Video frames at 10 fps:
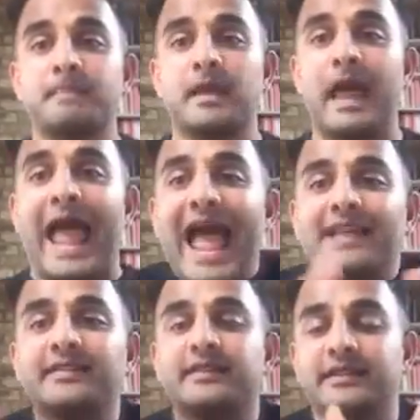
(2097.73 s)

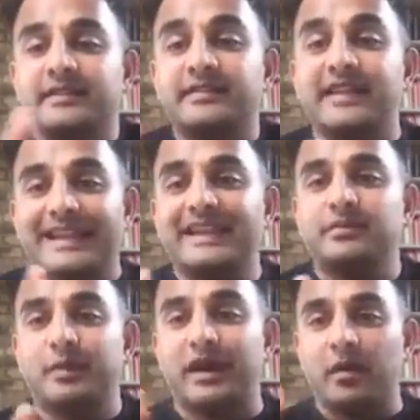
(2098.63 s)
as cities
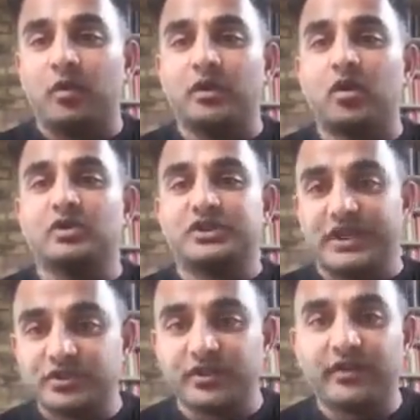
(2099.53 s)
become what you call
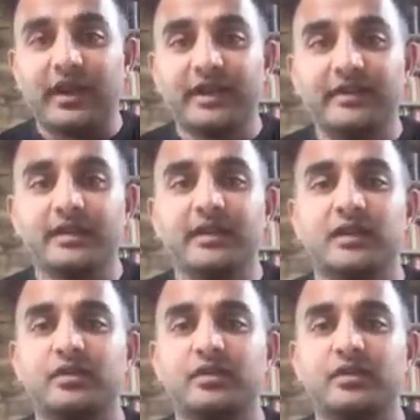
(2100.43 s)
gentrified, so